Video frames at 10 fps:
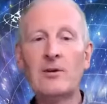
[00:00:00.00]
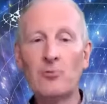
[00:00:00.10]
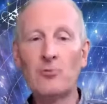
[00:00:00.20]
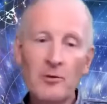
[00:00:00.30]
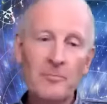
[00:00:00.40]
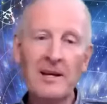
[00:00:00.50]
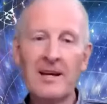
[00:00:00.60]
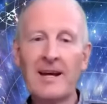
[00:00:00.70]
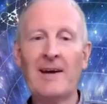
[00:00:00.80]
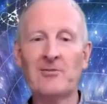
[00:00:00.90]
group
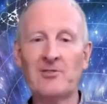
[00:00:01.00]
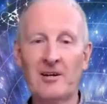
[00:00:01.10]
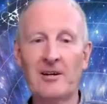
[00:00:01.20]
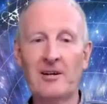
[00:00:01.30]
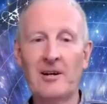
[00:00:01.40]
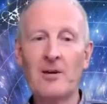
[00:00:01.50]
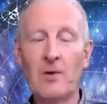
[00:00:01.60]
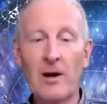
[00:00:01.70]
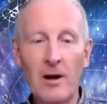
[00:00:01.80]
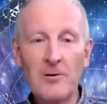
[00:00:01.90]
encounter
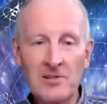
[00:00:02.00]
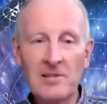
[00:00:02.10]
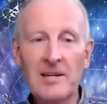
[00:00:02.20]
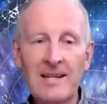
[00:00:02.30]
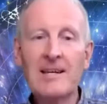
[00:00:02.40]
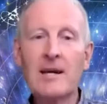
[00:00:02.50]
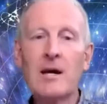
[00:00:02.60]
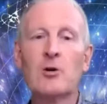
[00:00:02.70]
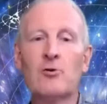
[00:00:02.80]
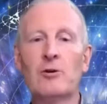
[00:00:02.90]
where I was leading
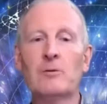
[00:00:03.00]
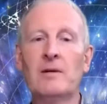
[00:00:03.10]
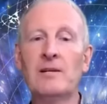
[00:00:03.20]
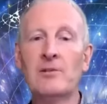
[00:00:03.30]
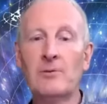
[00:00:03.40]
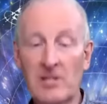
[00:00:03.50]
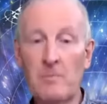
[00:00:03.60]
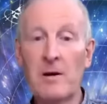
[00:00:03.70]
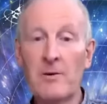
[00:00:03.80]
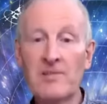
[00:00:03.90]
a group into
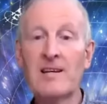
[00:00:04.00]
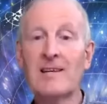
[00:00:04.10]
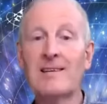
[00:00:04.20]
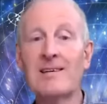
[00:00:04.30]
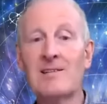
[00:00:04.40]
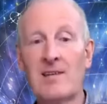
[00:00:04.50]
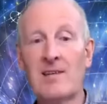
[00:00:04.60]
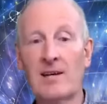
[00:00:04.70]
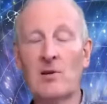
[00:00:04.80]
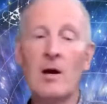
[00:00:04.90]
experiencing these
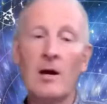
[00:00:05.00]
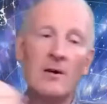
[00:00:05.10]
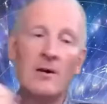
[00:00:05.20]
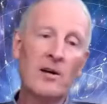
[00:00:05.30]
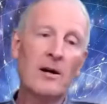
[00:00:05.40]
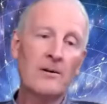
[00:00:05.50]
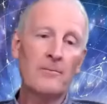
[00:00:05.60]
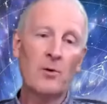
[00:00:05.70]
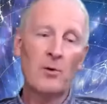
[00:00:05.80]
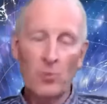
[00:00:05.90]
things. So
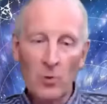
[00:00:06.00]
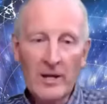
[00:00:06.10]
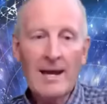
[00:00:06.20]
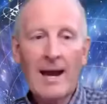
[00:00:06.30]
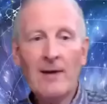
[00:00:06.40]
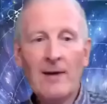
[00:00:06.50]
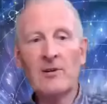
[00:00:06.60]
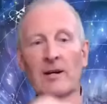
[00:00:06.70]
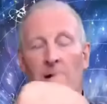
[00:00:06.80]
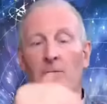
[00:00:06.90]
we were all
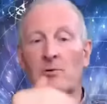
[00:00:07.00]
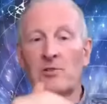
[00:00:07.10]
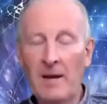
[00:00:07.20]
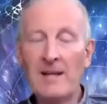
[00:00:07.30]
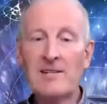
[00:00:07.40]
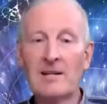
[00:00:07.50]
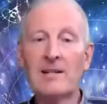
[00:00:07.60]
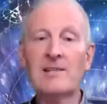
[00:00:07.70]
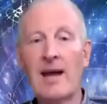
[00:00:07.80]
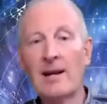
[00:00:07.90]
encountering, and I was
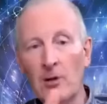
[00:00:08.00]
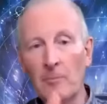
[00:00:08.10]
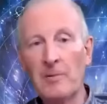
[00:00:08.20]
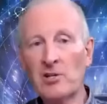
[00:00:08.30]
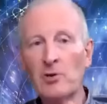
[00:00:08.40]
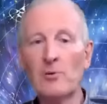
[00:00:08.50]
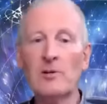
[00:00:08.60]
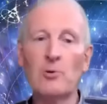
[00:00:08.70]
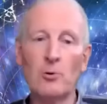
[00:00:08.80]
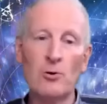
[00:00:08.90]
basically saying, look, picture a
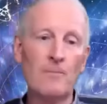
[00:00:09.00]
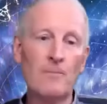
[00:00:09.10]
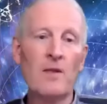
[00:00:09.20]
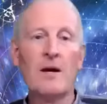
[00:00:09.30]
door.